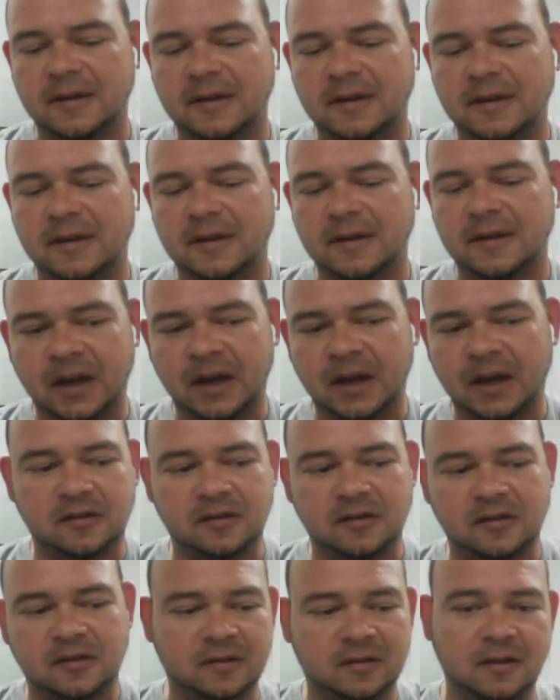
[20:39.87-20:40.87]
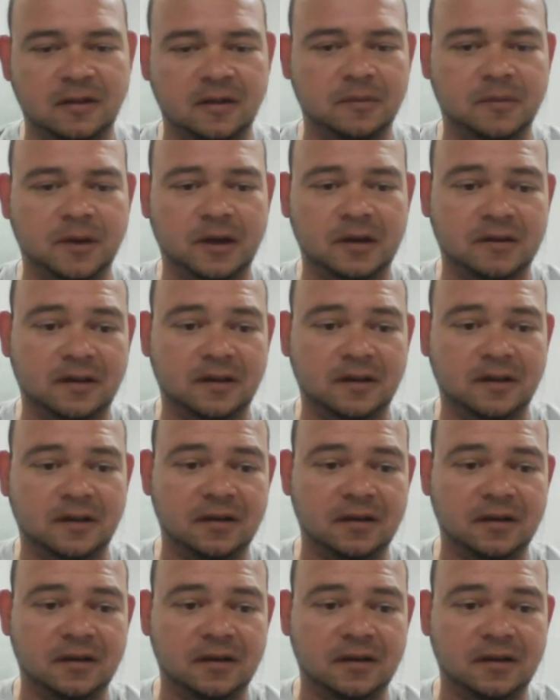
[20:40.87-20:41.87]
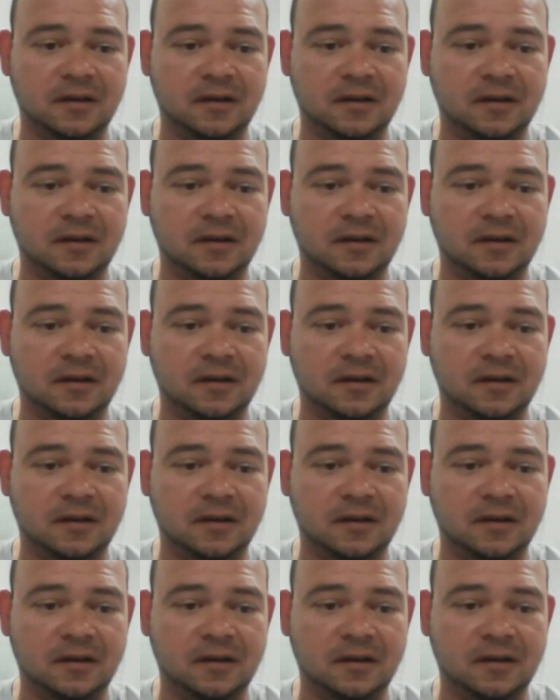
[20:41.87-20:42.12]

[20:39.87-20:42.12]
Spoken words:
And the guys just basically,